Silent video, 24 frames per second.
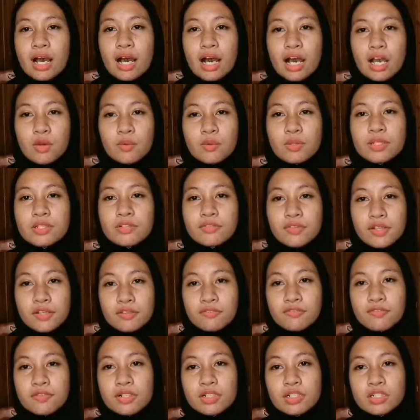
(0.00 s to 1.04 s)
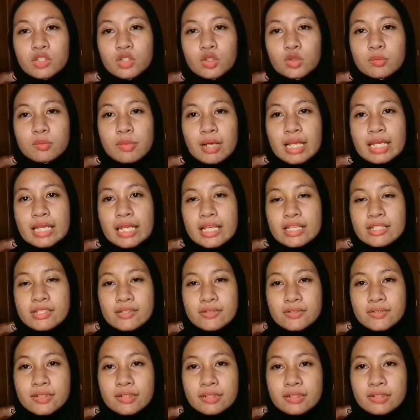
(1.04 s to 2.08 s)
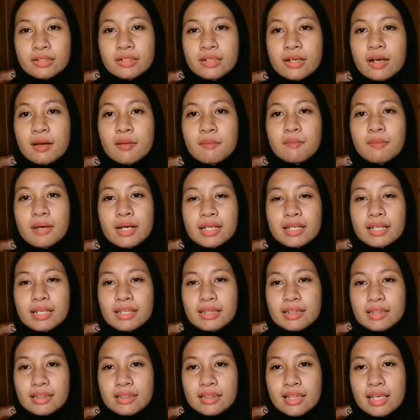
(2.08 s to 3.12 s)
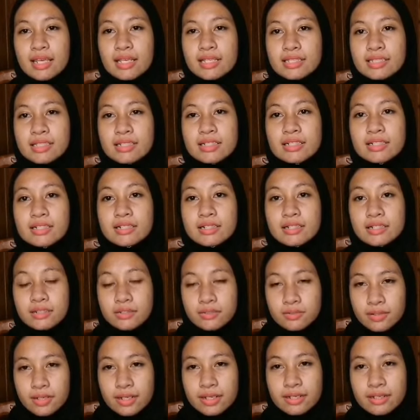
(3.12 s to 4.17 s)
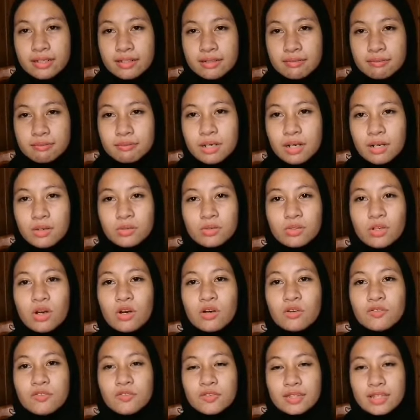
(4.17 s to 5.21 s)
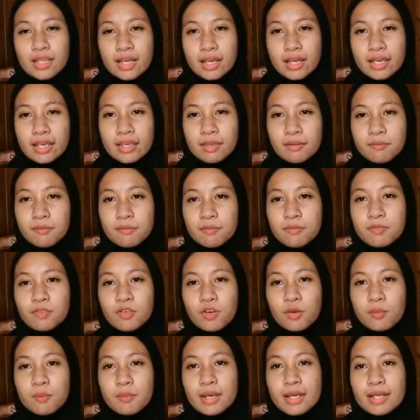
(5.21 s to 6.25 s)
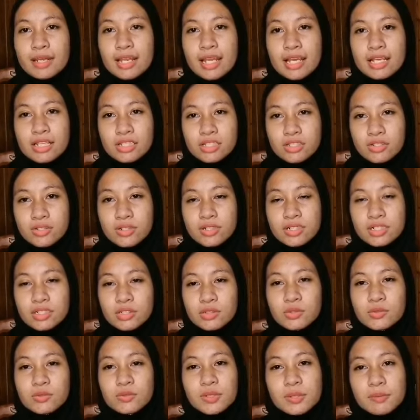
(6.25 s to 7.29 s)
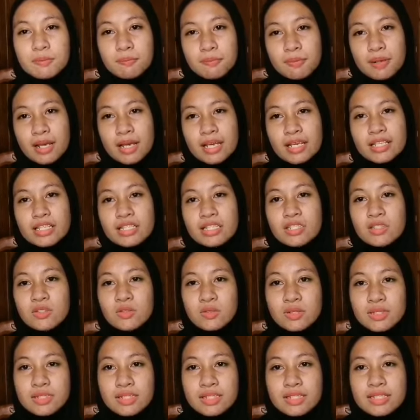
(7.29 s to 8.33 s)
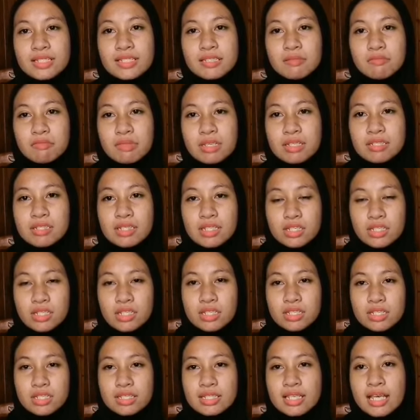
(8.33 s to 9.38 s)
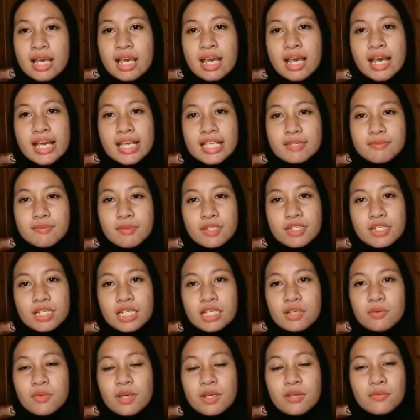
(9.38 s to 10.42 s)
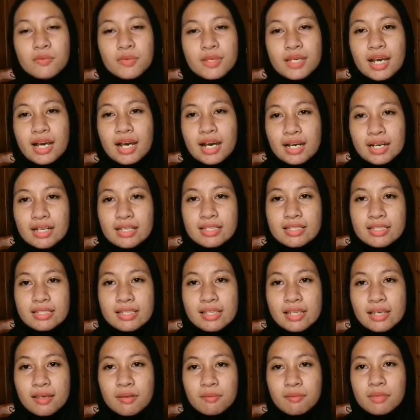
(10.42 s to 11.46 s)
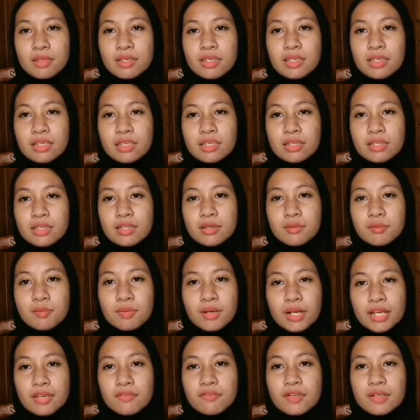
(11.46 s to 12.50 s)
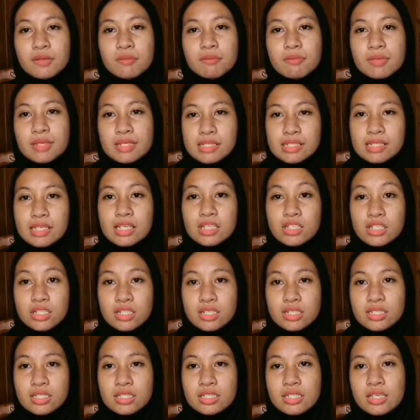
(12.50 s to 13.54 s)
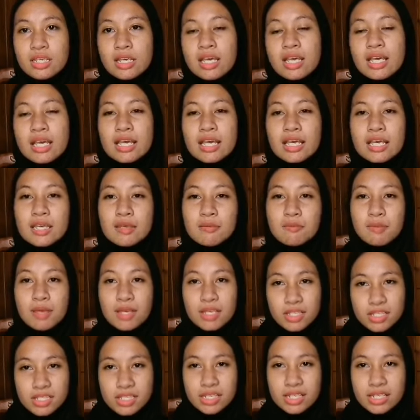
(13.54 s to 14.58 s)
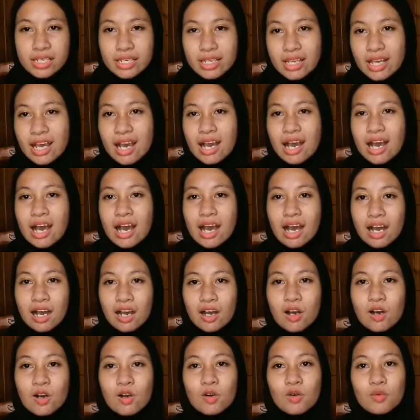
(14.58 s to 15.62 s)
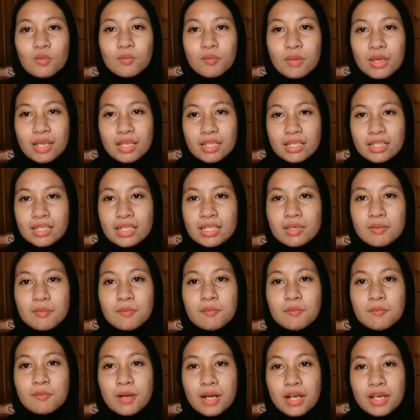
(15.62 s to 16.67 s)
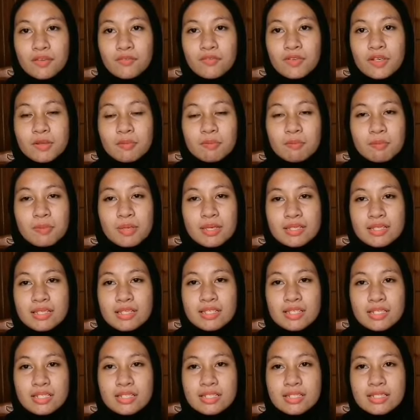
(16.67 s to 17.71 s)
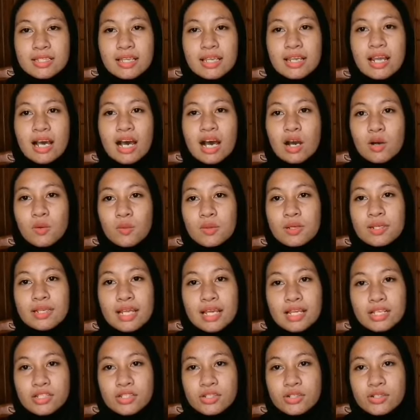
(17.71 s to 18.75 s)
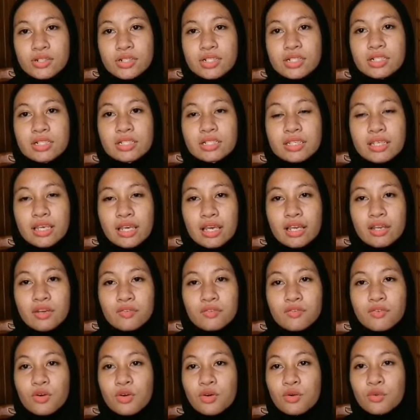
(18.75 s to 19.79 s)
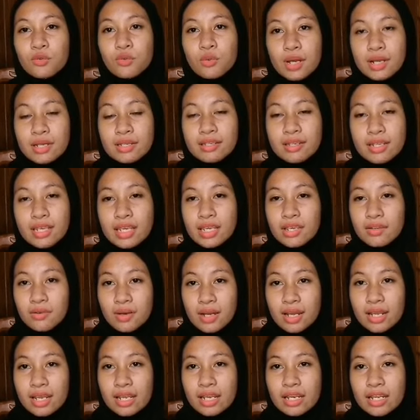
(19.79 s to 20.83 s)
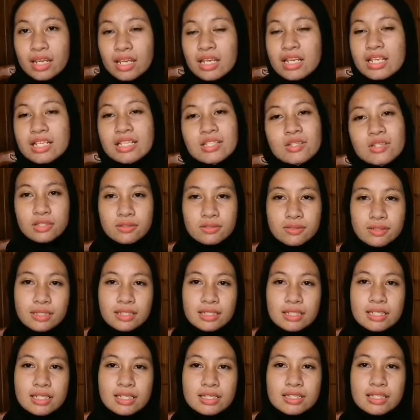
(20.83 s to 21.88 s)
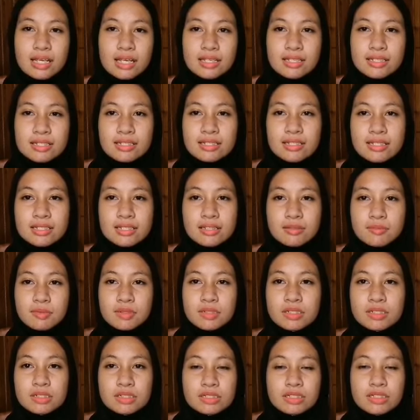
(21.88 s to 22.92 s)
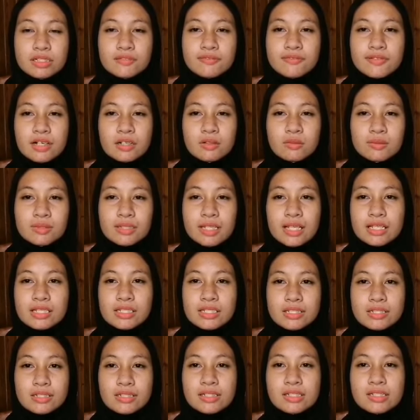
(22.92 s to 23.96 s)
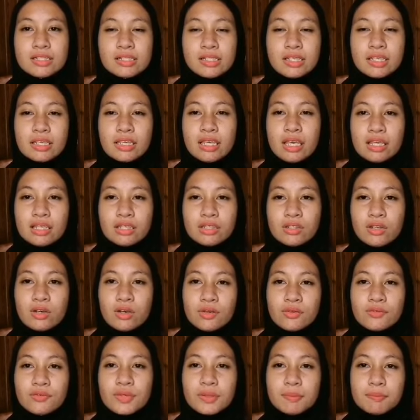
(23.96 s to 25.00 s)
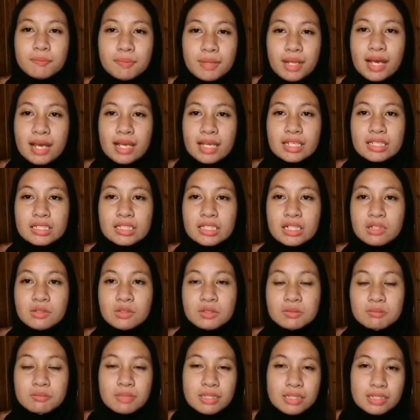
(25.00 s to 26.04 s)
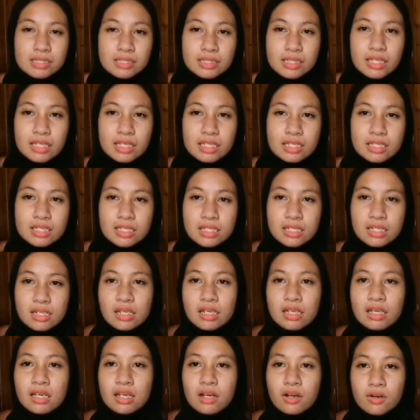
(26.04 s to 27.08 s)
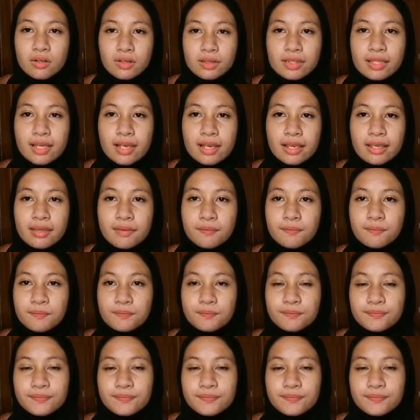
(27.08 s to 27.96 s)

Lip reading: I will refer to my lecturer, but it takes a great amount of time for my lecturer to reply students' messages, especially when we ask them in the private messages. Imagine how many private messages that our lecturer get for one day, right? So it is understandable if our lecturer cannot reply our message on time.